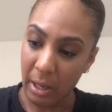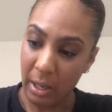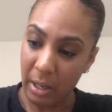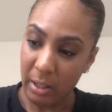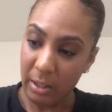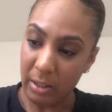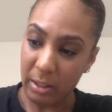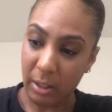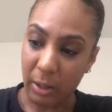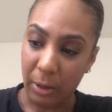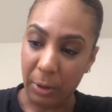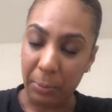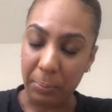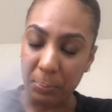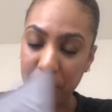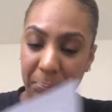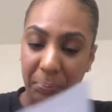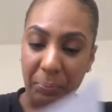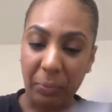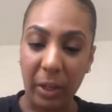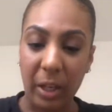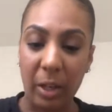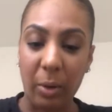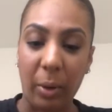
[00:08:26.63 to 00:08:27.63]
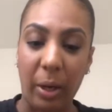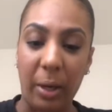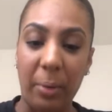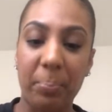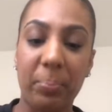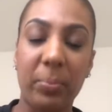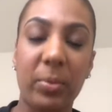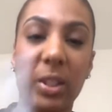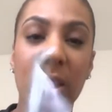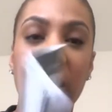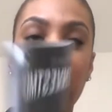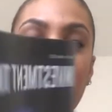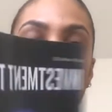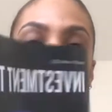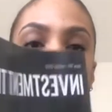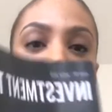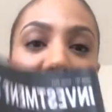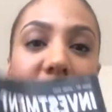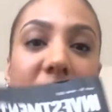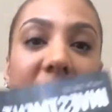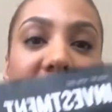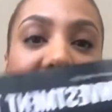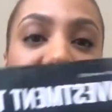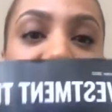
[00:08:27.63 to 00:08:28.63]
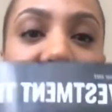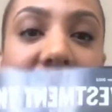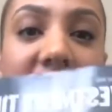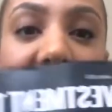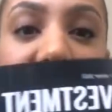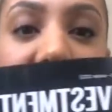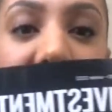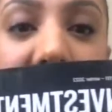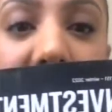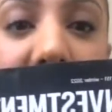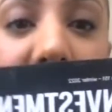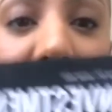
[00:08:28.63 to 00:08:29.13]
So anyway, so this magazine came